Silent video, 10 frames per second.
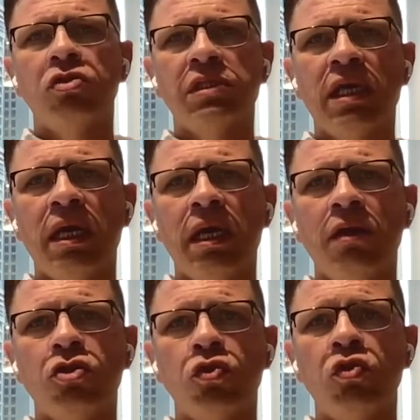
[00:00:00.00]
had to
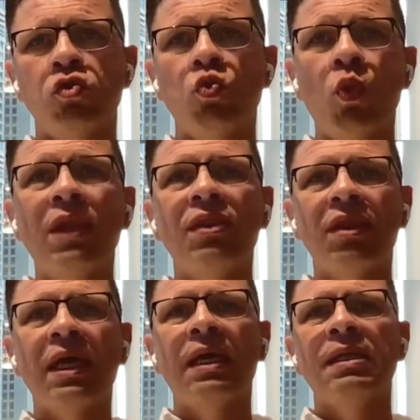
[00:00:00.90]
say choose
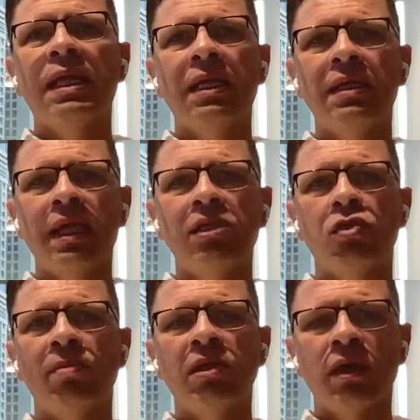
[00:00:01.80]
one thing that it
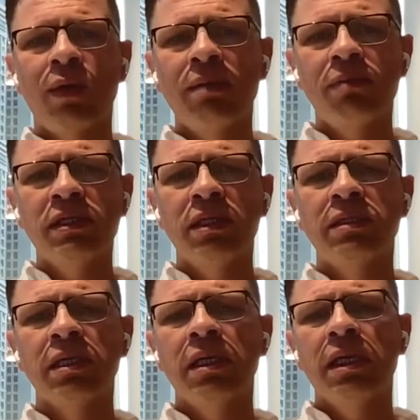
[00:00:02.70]
takes to build a great
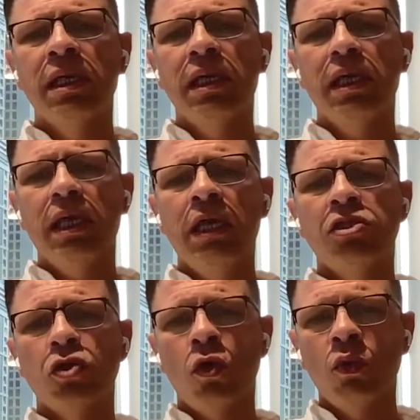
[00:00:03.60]
business,
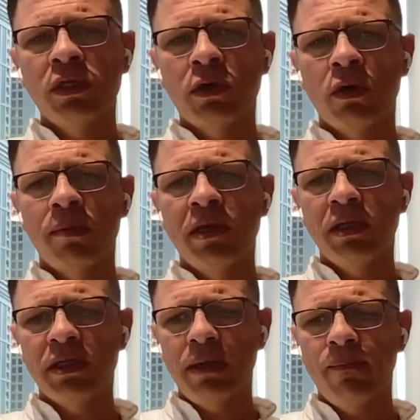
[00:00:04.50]
it's always going to
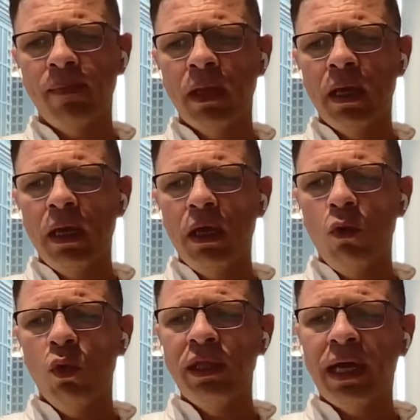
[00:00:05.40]
be the team.
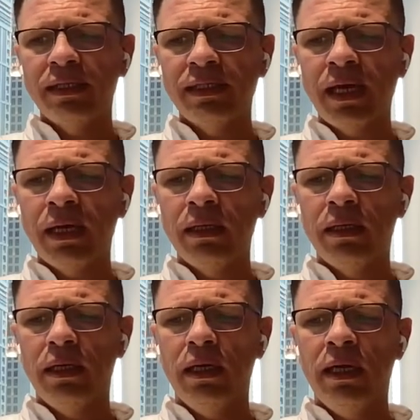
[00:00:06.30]
With that
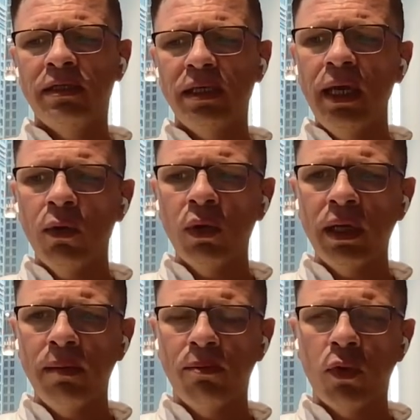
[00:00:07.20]
said, it's
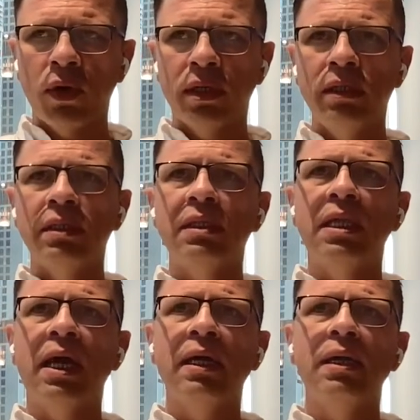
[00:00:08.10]
equally important
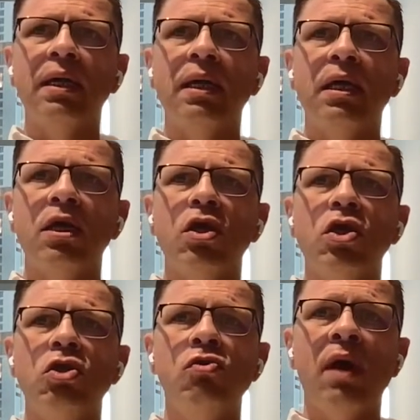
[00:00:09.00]
that
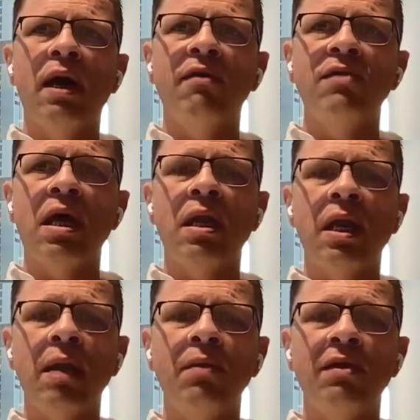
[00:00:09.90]
you have that
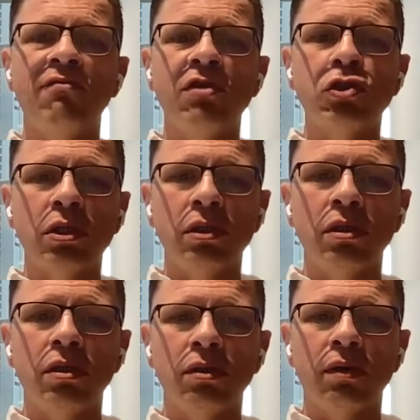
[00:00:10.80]
alignment of
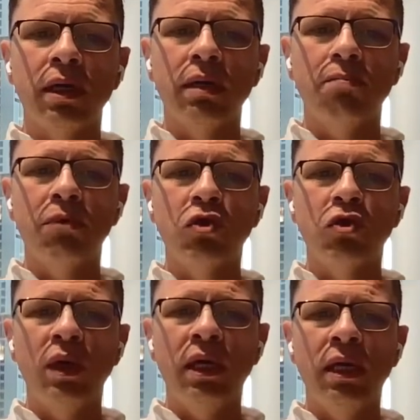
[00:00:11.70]
vision, right,
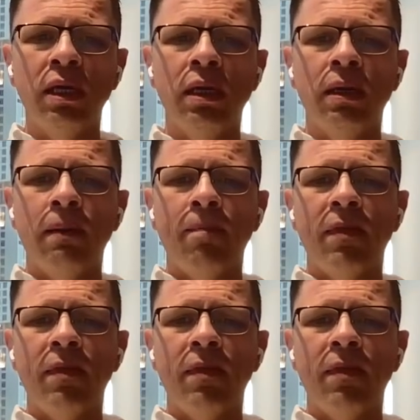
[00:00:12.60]
between